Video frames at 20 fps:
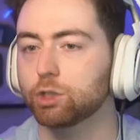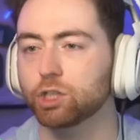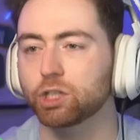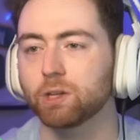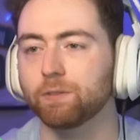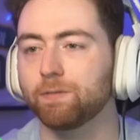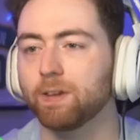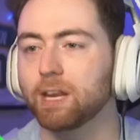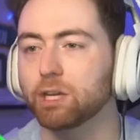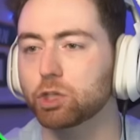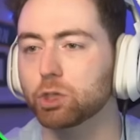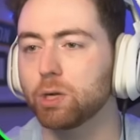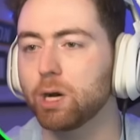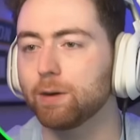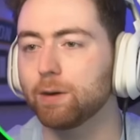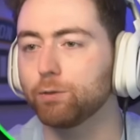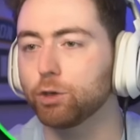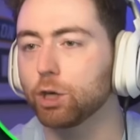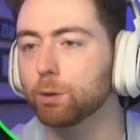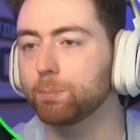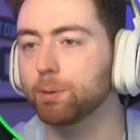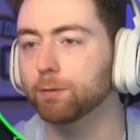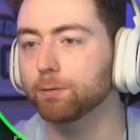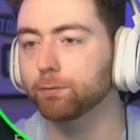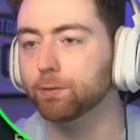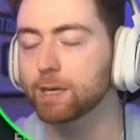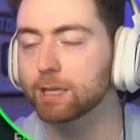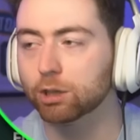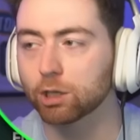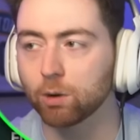to finish it off, you could put
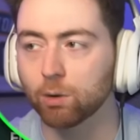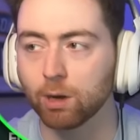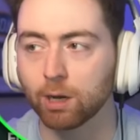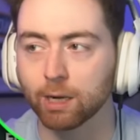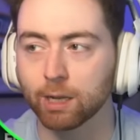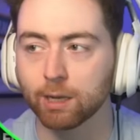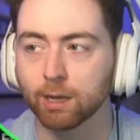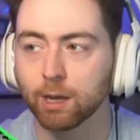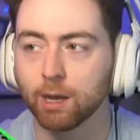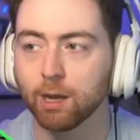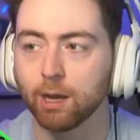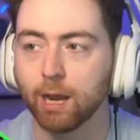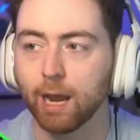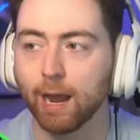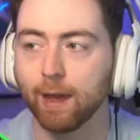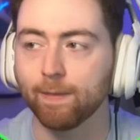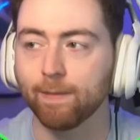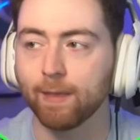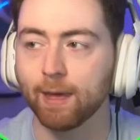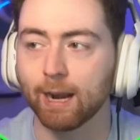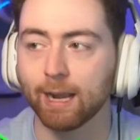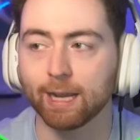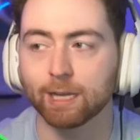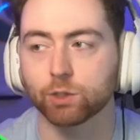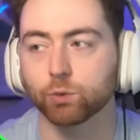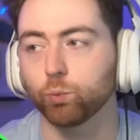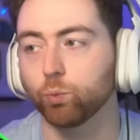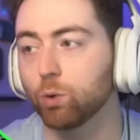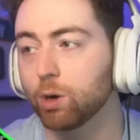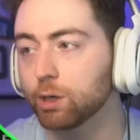free throw on it, and then I guess
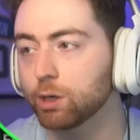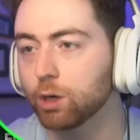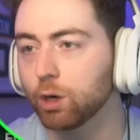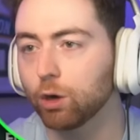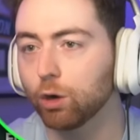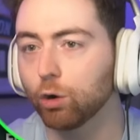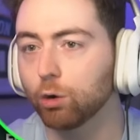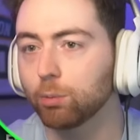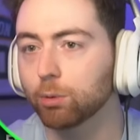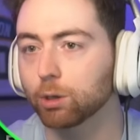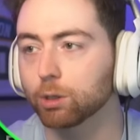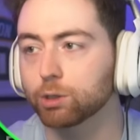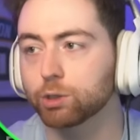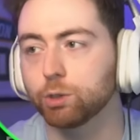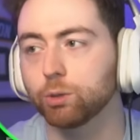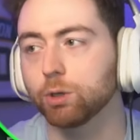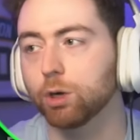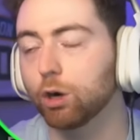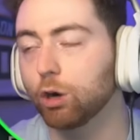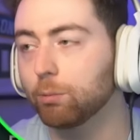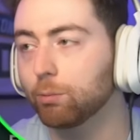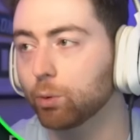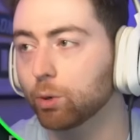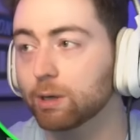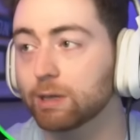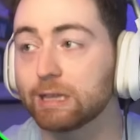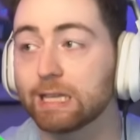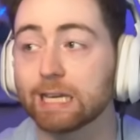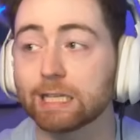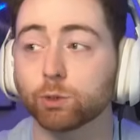1 to O board or 2 to O board.
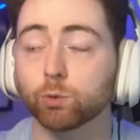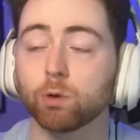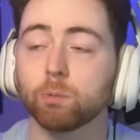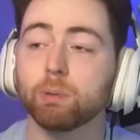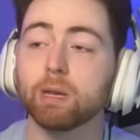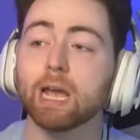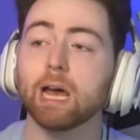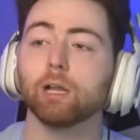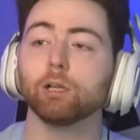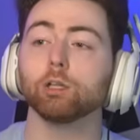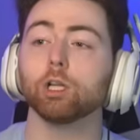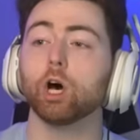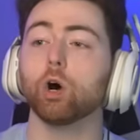This would be a low